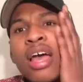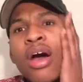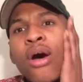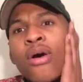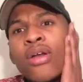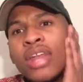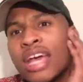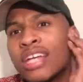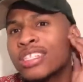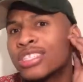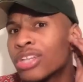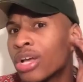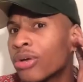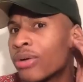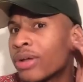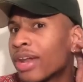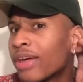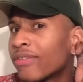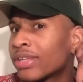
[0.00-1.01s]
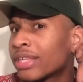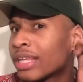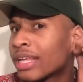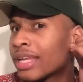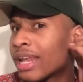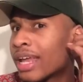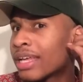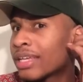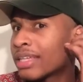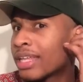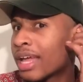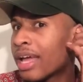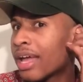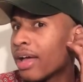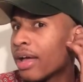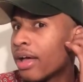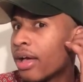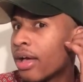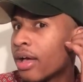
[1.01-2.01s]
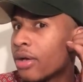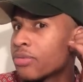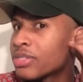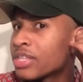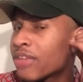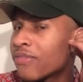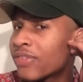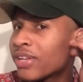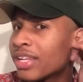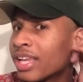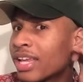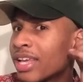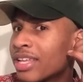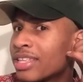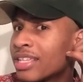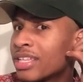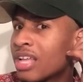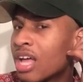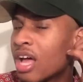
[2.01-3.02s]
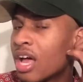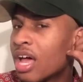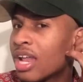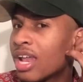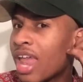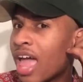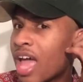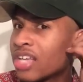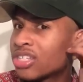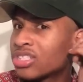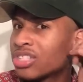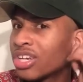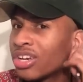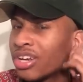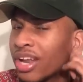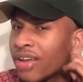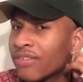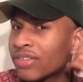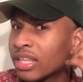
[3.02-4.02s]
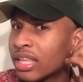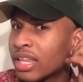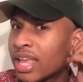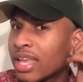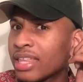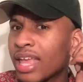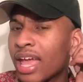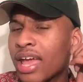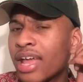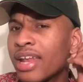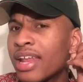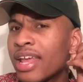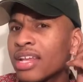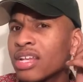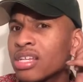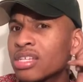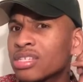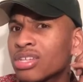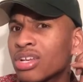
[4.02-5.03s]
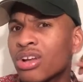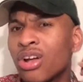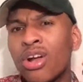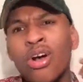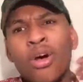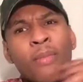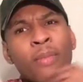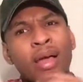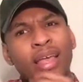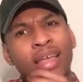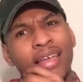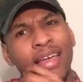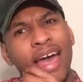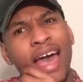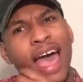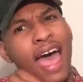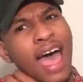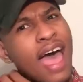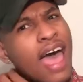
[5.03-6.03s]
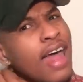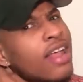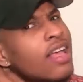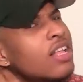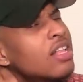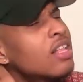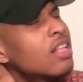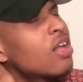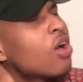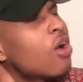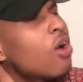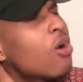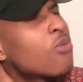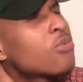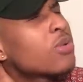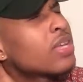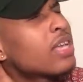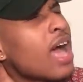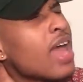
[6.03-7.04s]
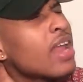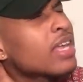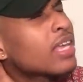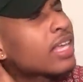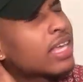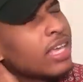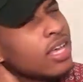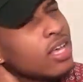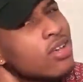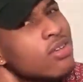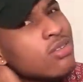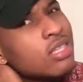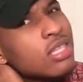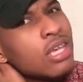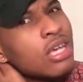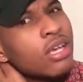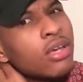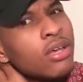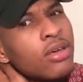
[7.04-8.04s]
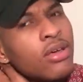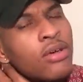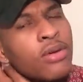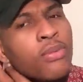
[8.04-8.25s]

on that show and everything like that. Was definitely a hit last year and everything like that. And they deserve. Oh my God. Oh, Rihanna killed it.